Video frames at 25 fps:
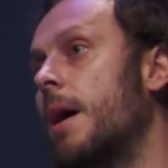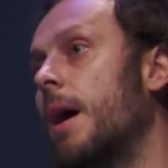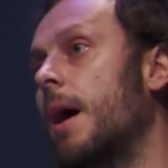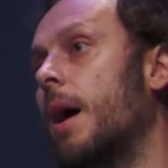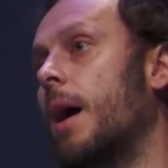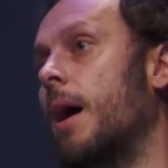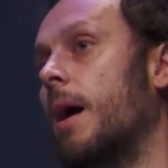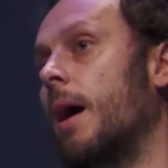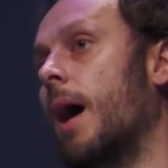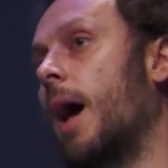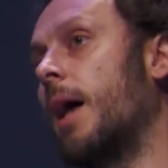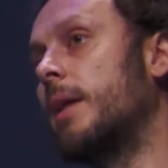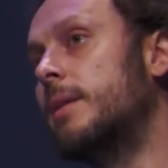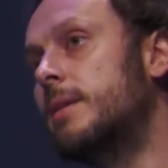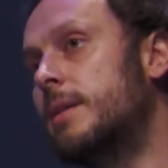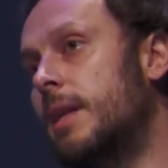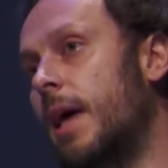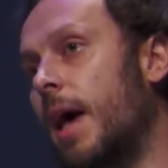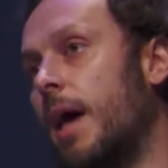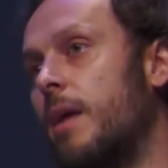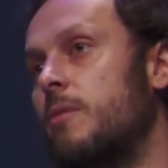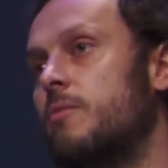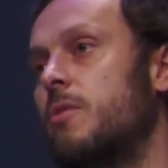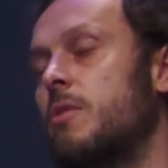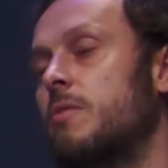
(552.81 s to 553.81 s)
uh, and
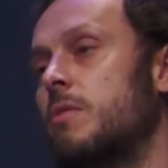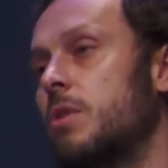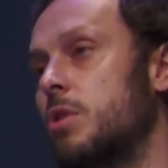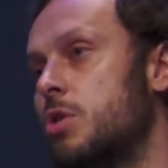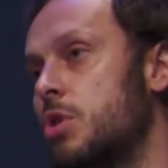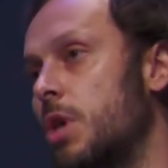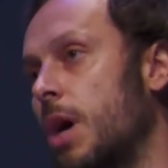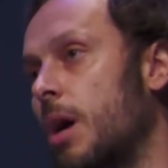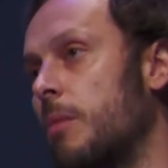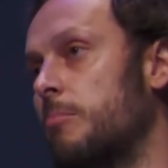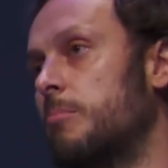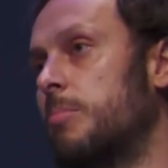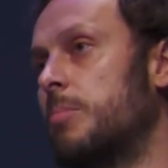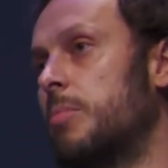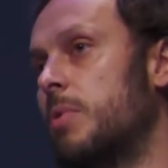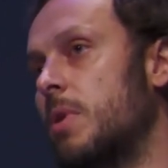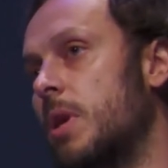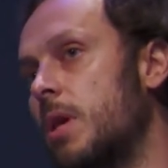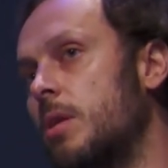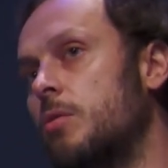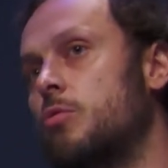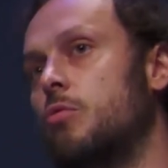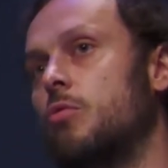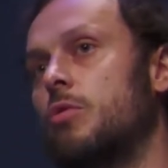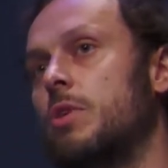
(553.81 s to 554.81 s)
then we will jump
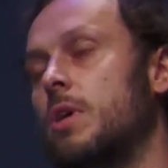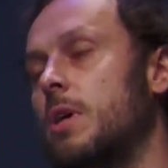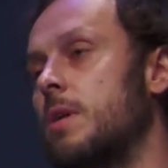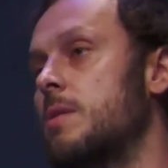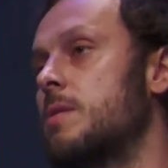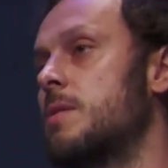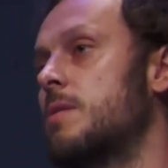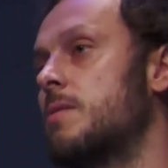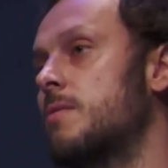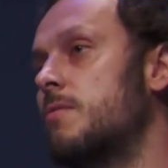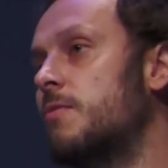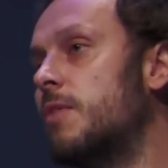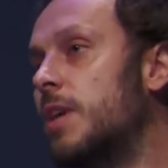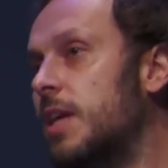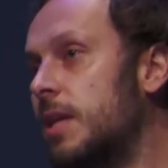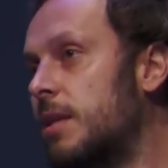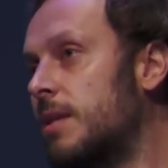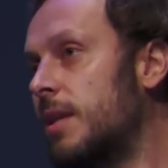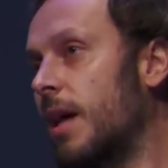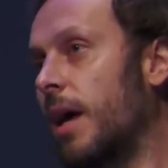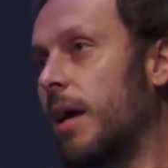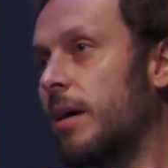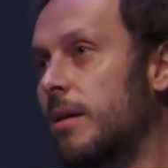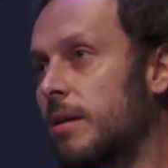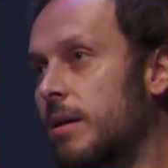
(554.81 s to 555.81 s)
into his
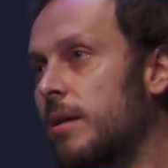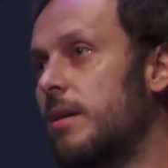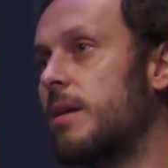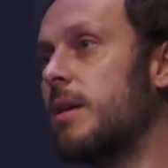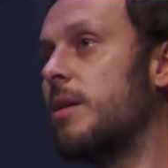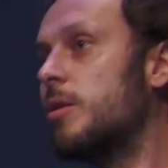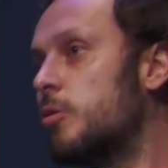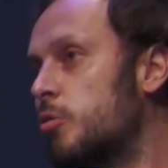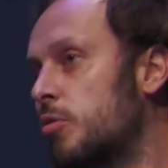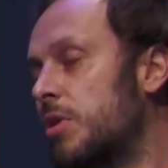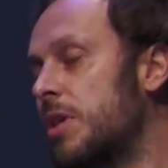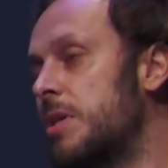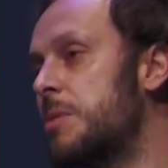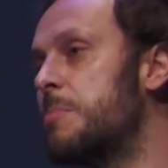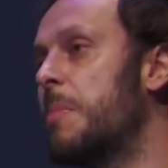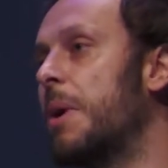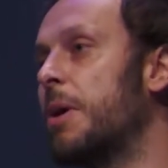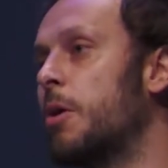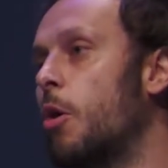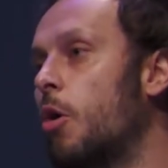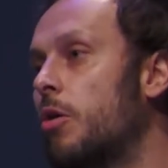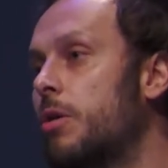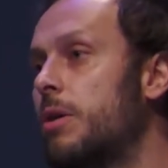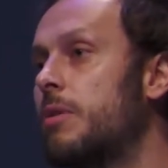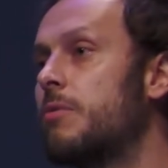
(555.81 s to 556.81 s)
vitae, into his
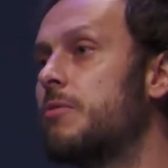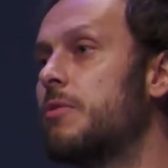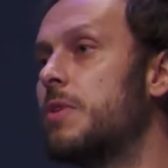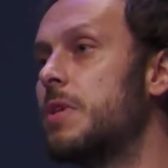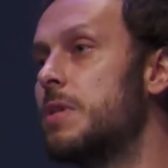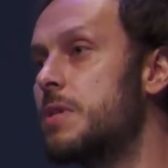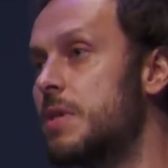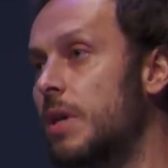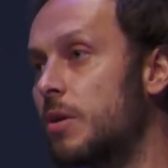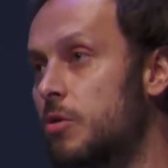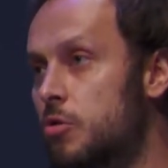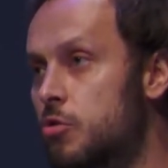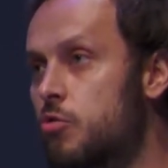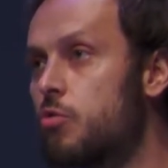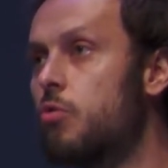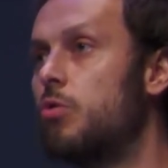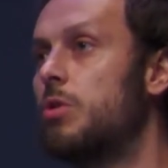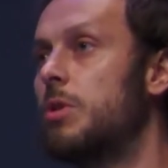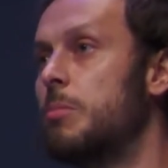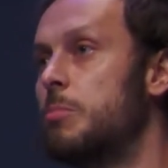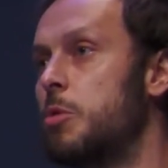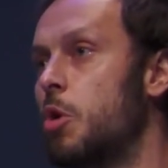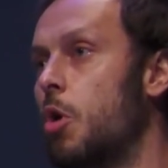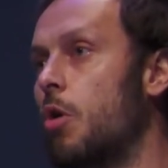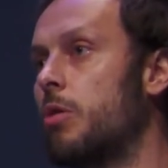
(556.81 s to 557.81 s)
biographies, and through
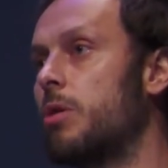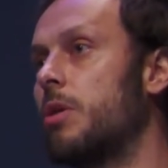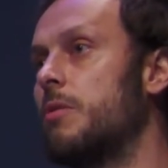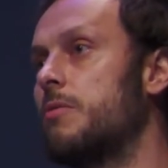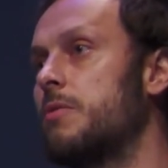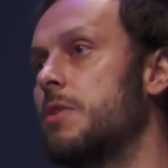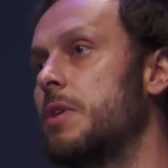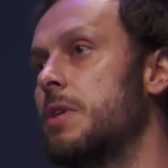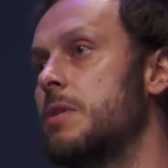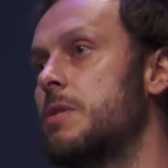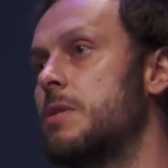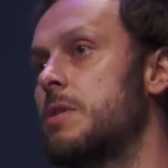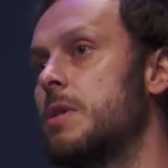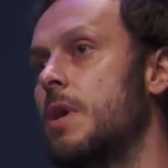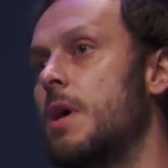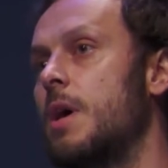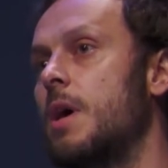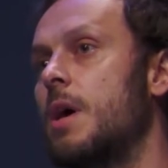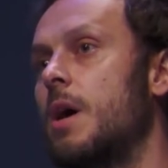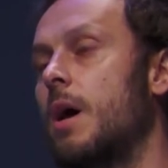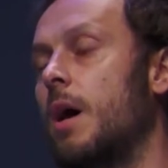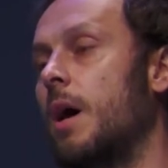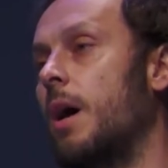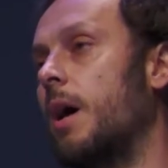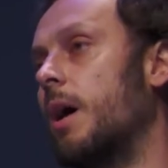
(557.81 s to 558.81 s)
the biographies
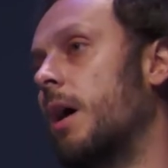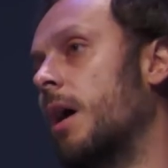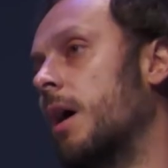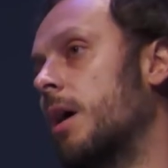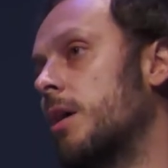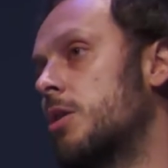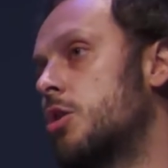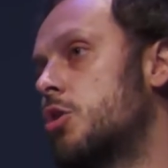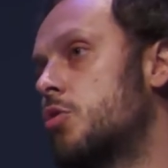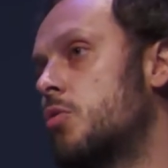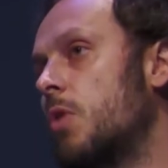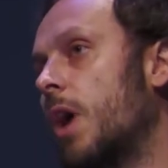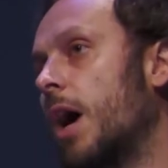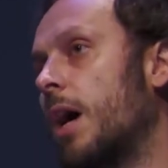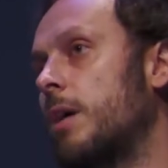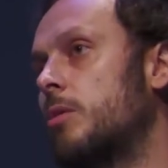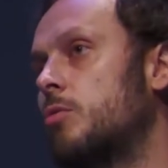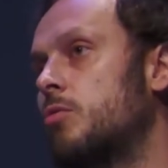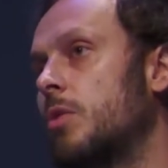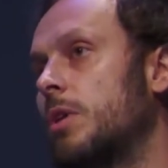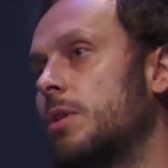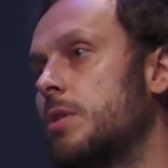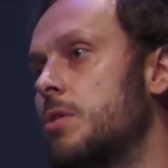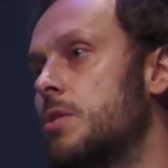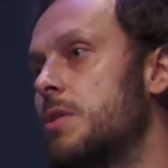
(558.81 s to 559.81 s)
uh, uh, try
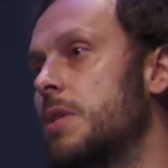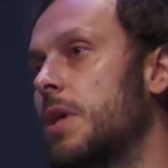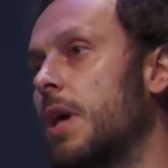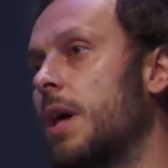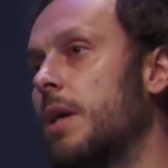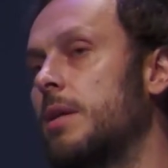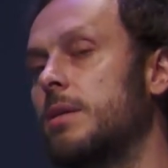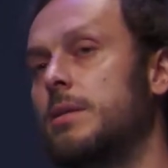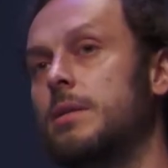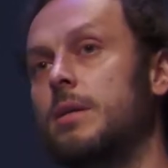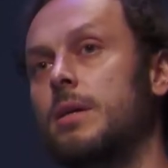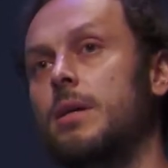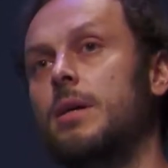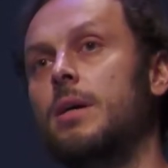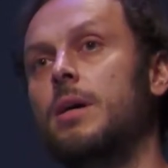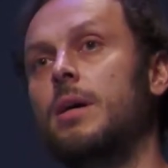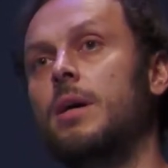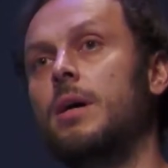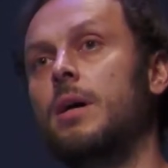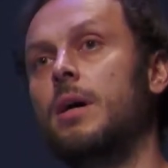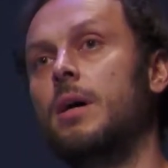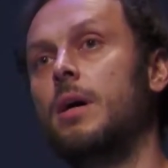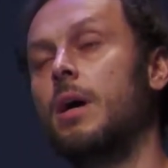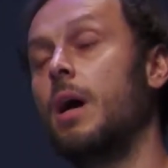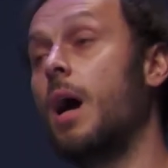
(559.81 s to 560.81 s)
to understand uh,
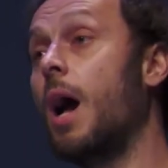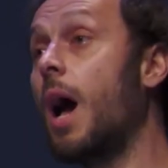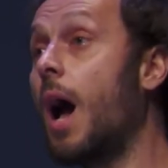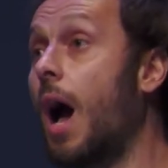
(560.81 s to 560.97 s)
uh,